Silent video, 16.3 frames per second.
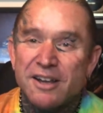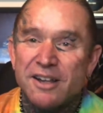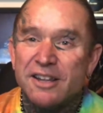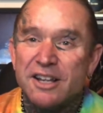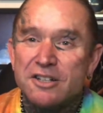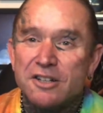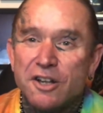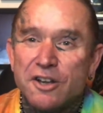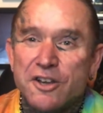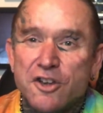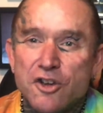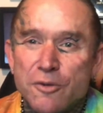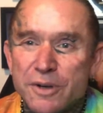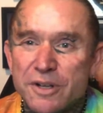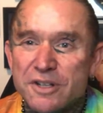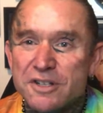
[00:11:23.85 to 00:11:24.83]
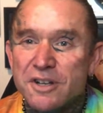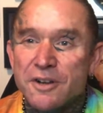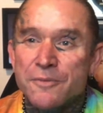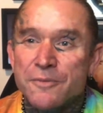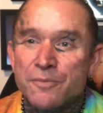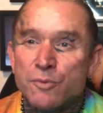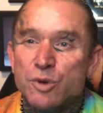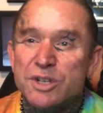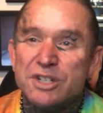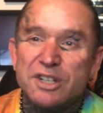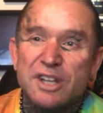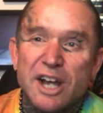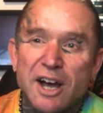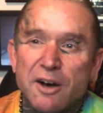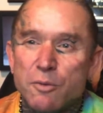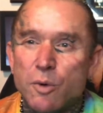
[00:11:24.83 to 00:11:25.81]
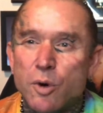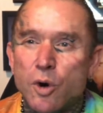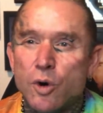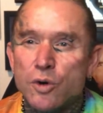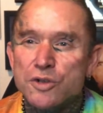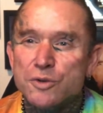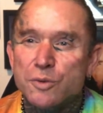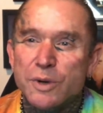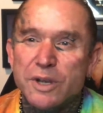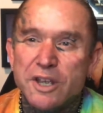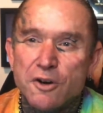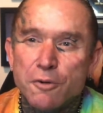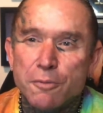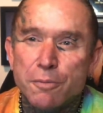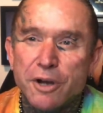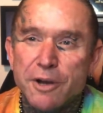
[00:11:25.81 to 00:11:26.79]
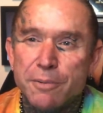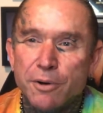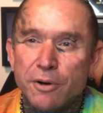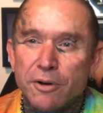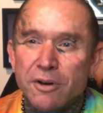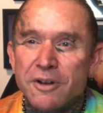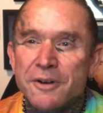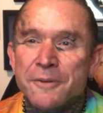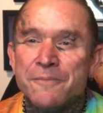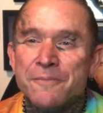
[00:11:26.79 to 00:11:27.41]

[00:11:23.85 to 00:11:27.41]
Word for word: That's like humans. Yep. We start wars, we kill people.